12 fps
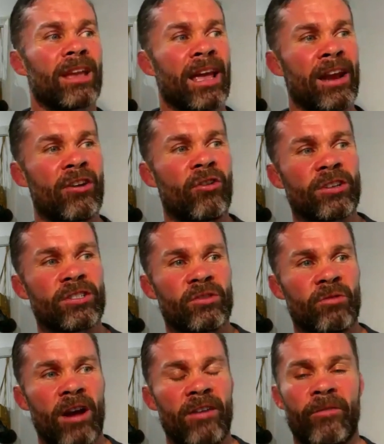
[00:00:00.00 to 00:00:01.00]
And across the
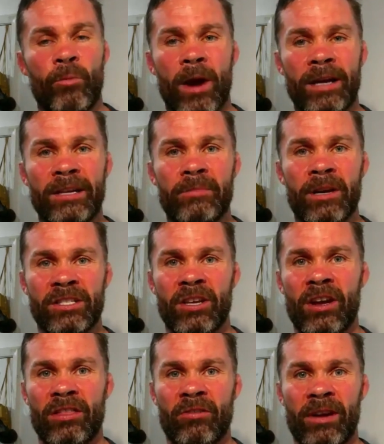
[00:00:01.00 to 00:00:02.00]
road from where I did my
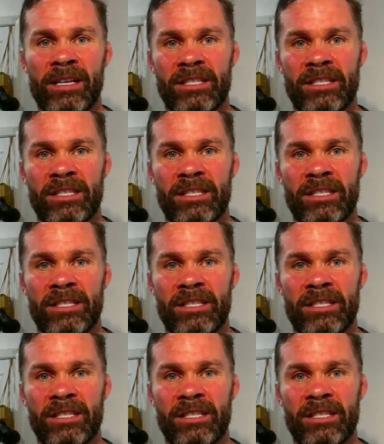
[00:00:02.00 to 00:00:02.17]
Cert 3,